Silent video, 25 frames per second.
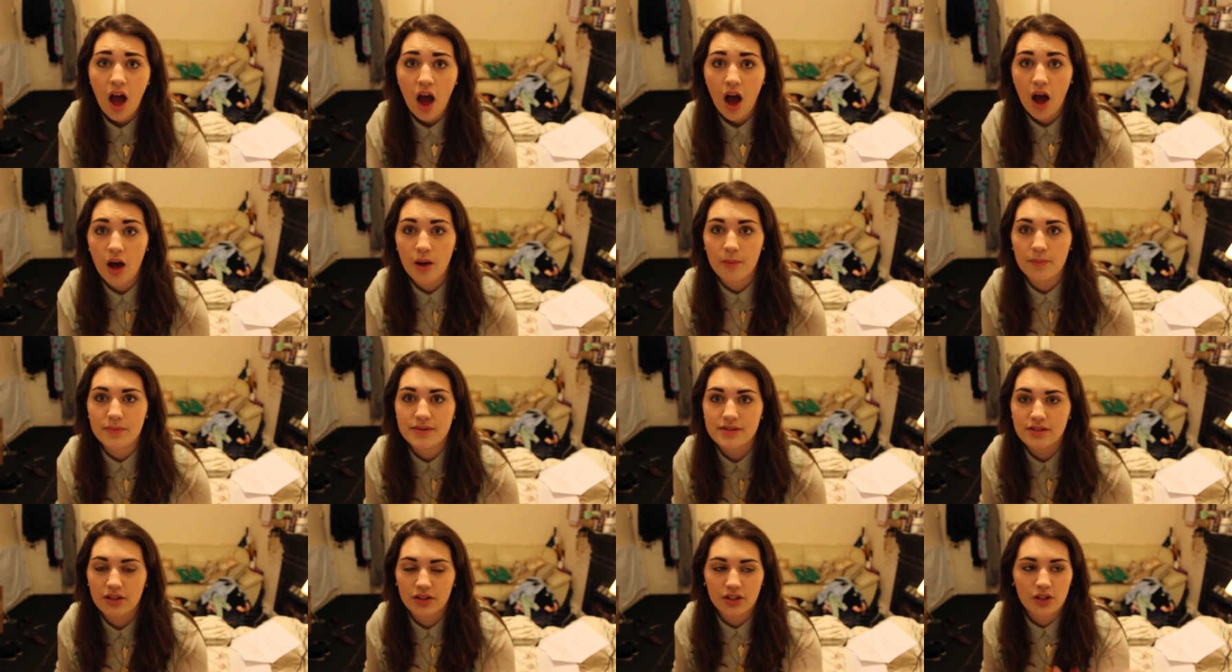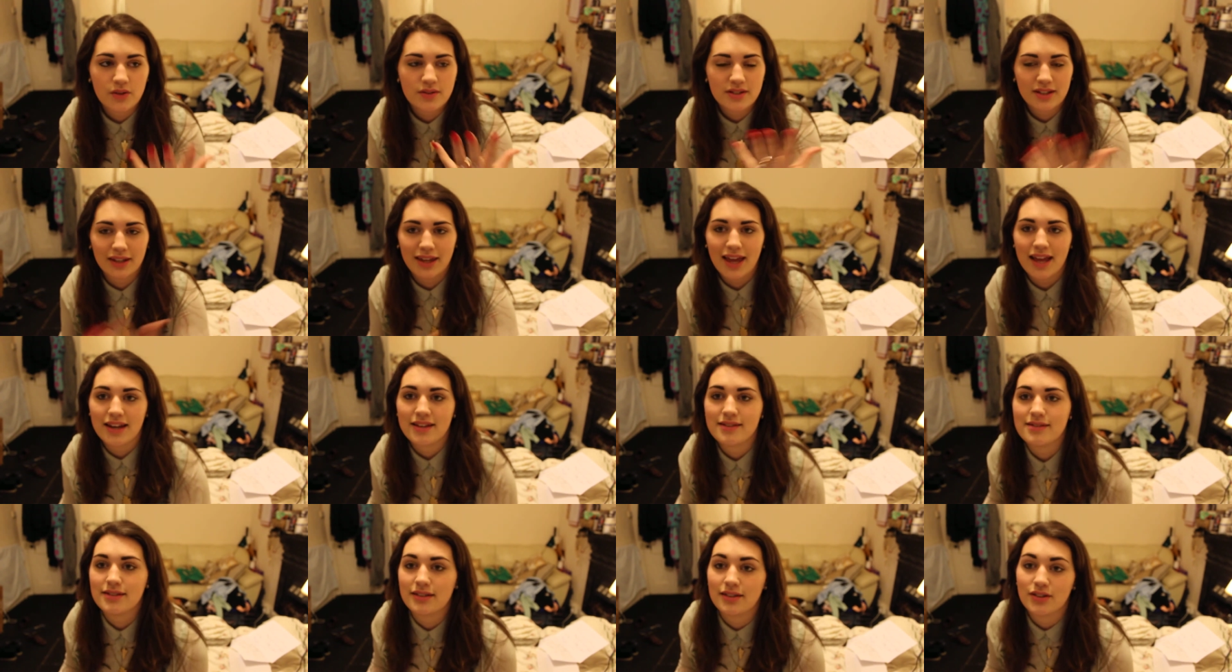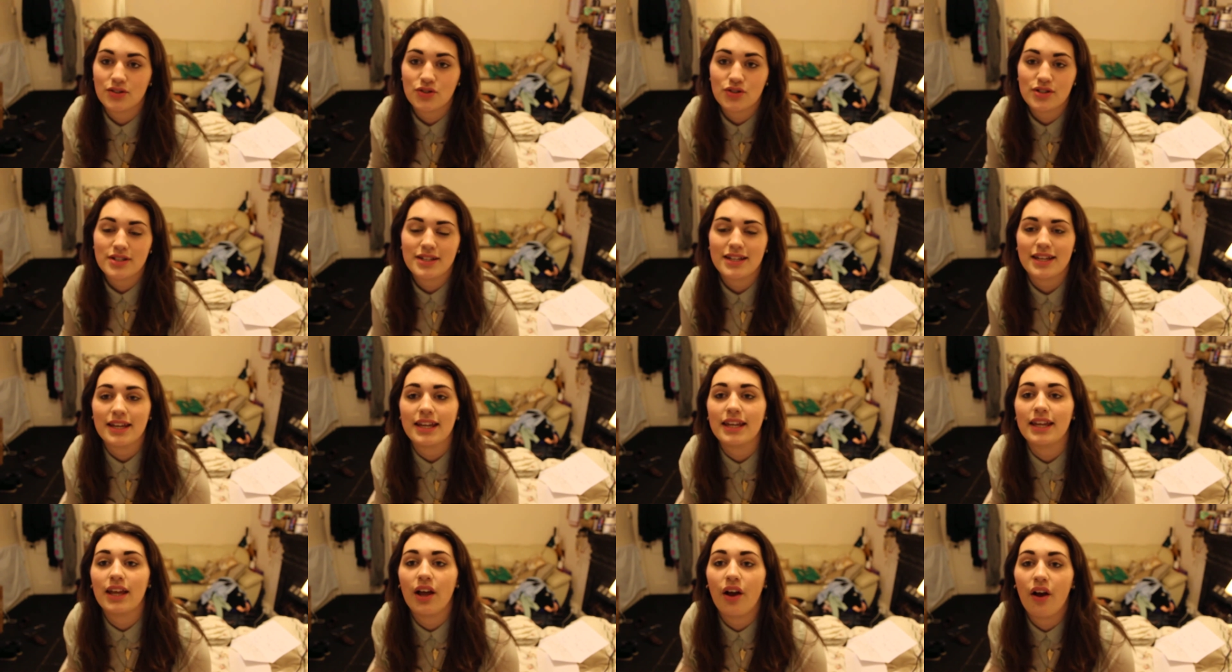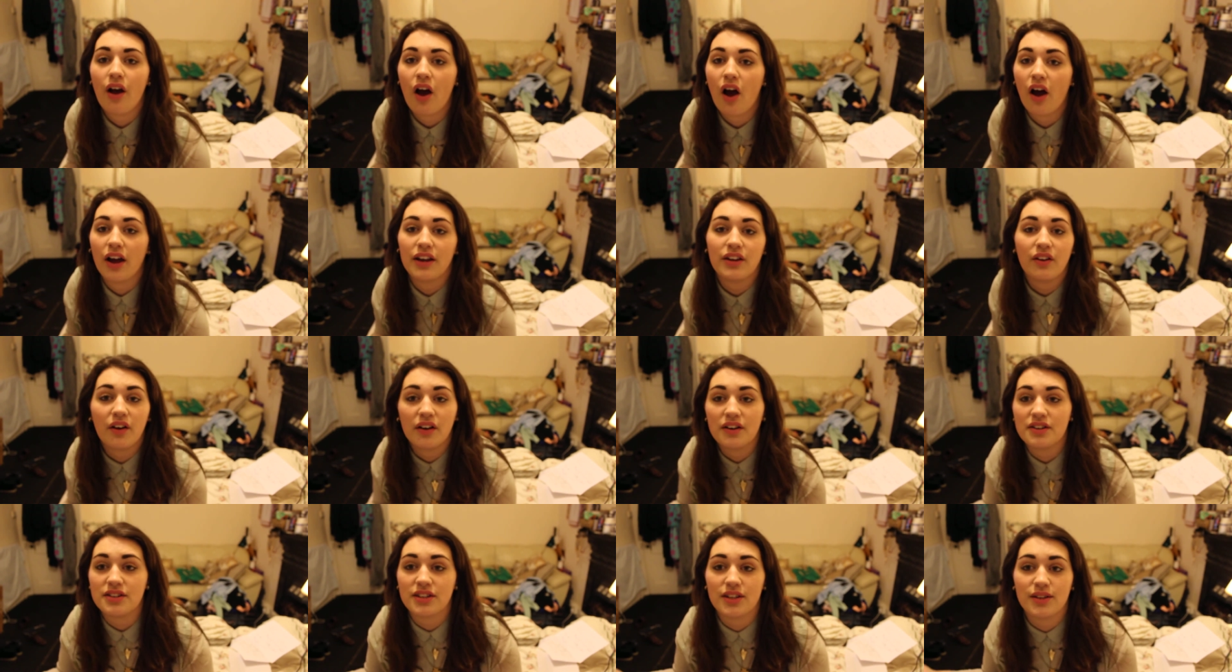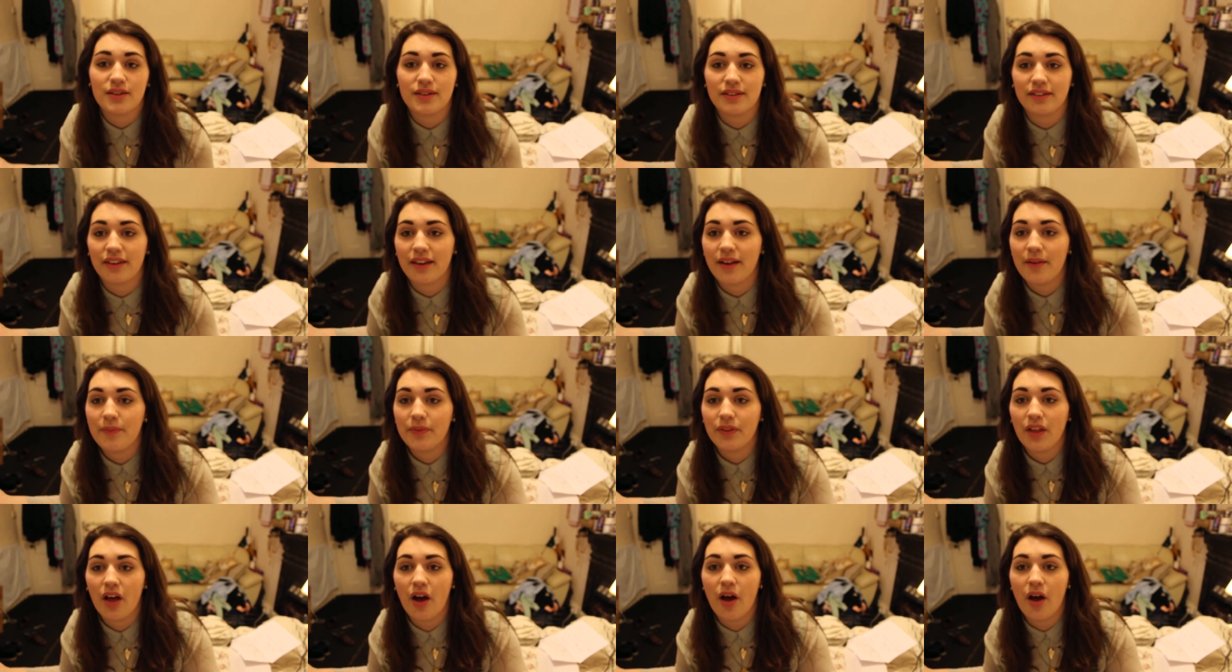Um, so using a Canon 600D, I know how to use it.